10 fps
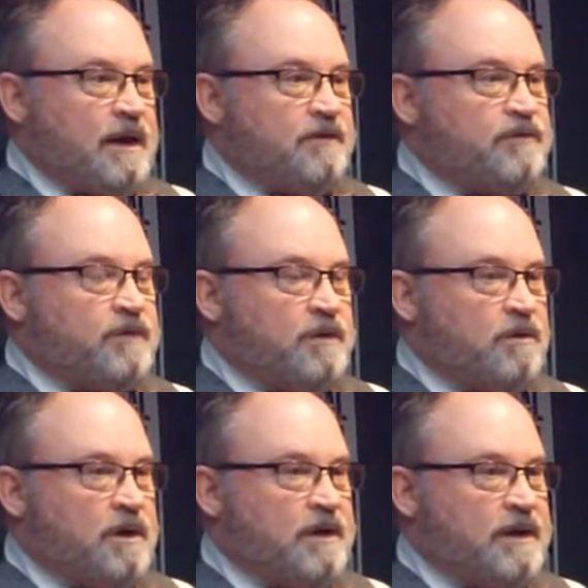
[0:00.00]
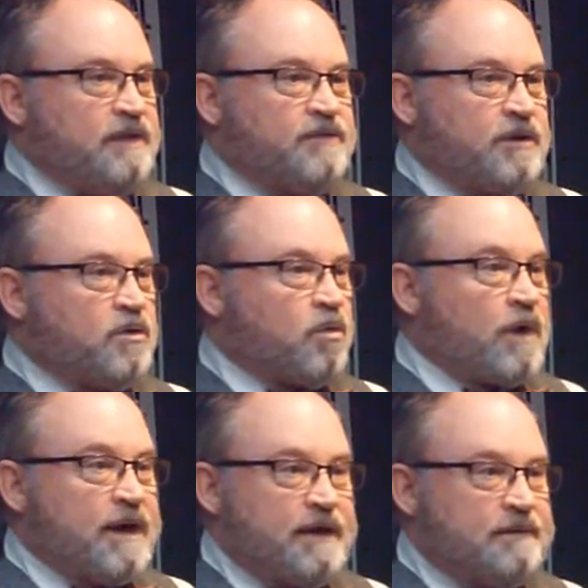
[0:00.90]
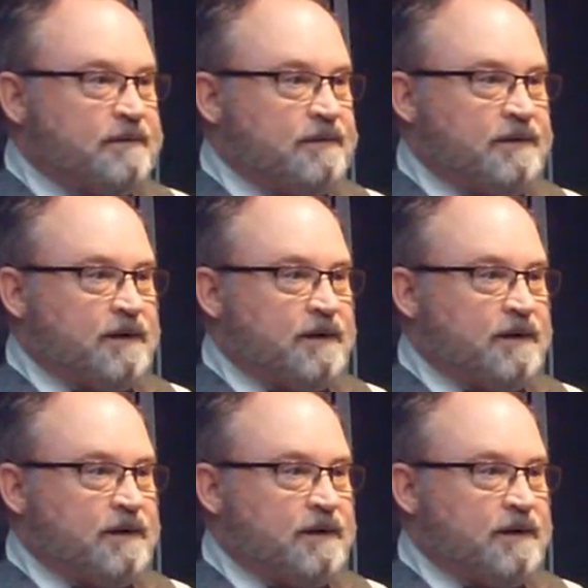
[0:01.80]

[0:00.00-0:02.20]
And so it's a great